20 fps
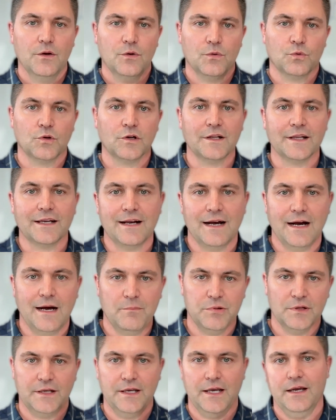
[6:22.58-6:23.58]
Really
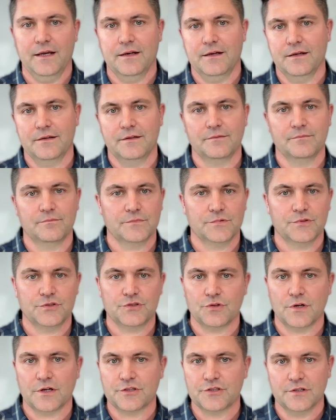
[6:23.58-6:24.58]
complicated,
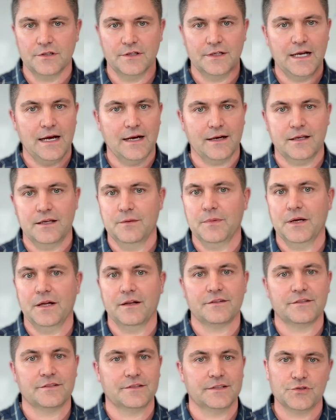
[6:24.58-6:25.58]
structured
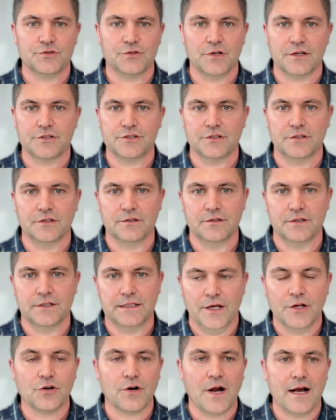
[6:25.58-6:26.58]
documents, structured
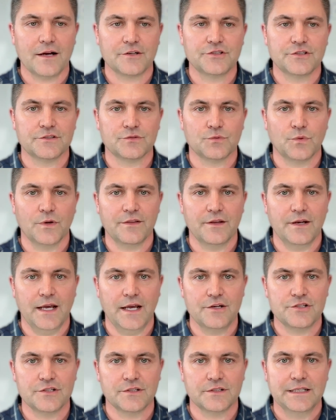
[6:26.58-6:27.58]
interactions with an
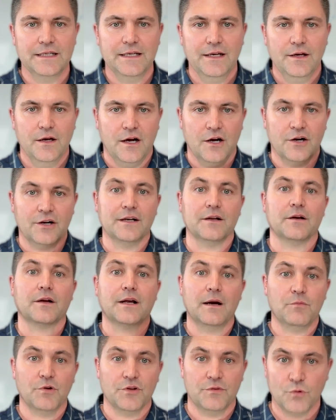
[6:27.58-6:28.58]
agent are going to
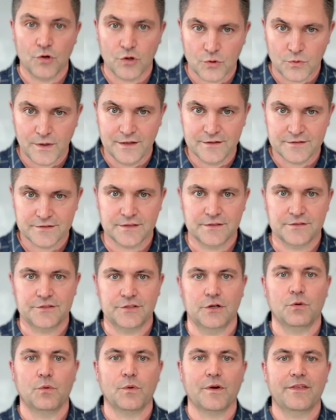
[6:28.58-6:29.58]
come with more risk.
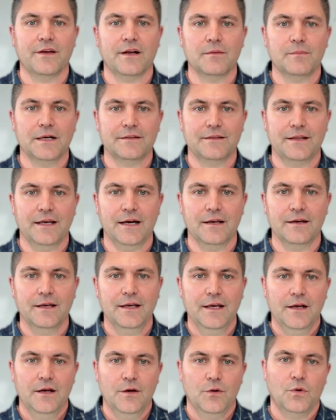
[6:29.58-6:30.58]
So when we think about that,
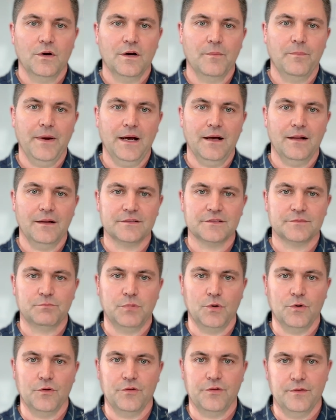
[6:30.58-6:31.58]
we want to balance
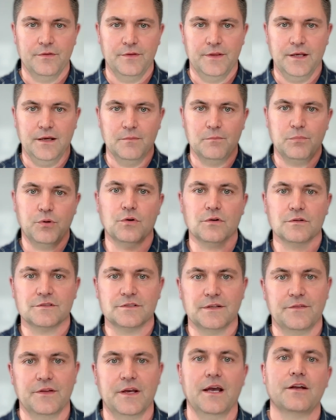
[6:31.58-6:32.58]
both the
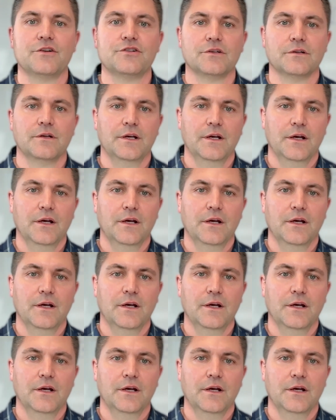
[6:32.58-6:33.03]
importance of the agent